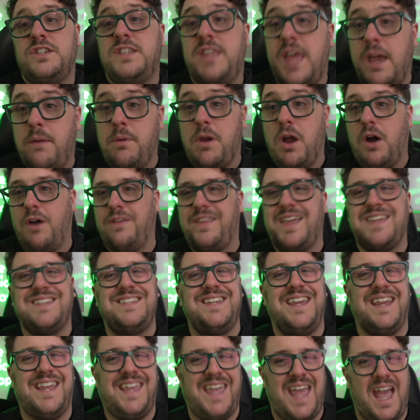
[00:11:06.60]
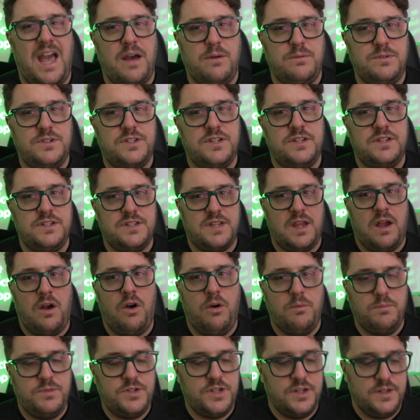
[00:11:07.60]
So there we are, there's the accountant
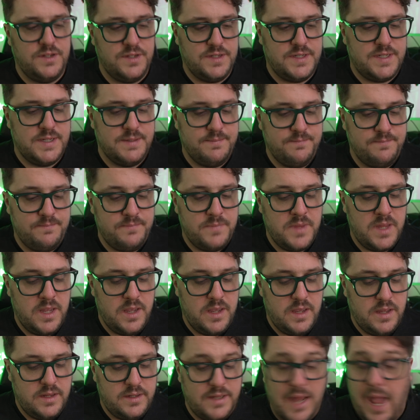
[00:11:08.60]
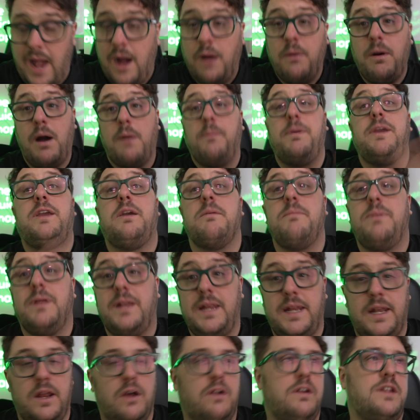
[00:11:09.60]
options. Now, I'll be
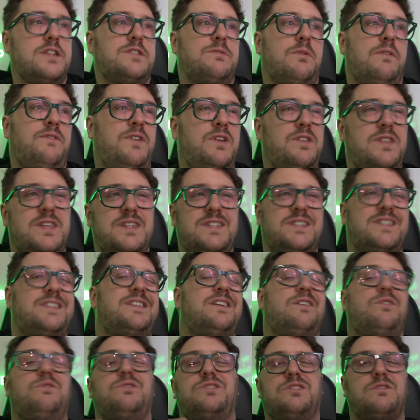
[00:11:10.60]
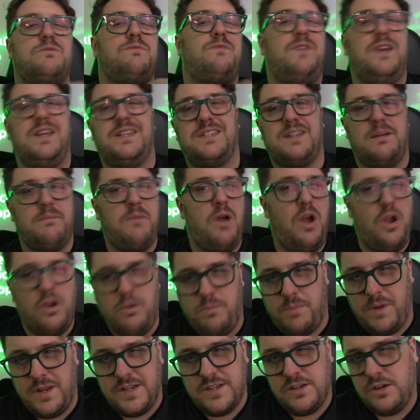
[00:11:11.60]
completely honest with you, there's still some things I'm
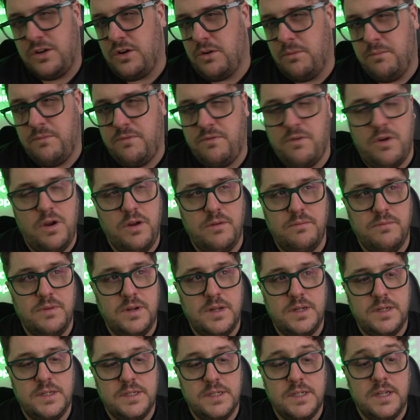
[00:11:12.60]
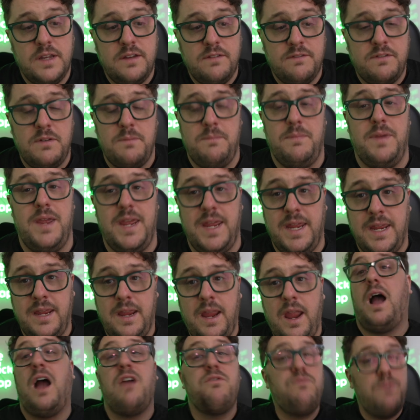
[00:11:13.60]
hoping to come through. For
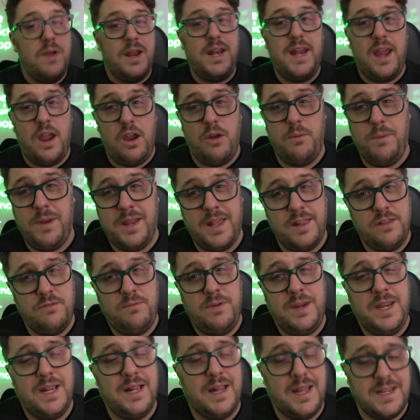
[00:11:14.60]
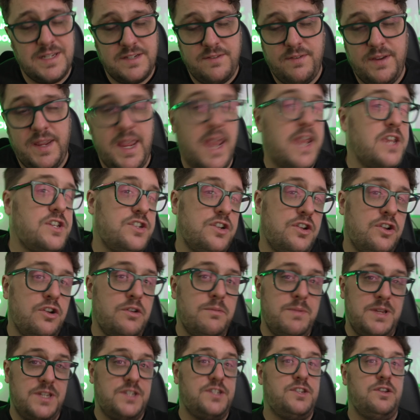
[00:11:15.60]
me, I really hope we get the reclassification
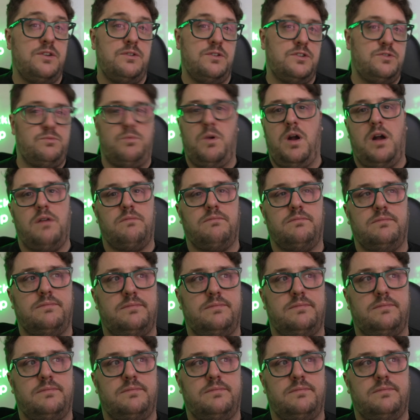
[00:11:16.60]
coming soon as well,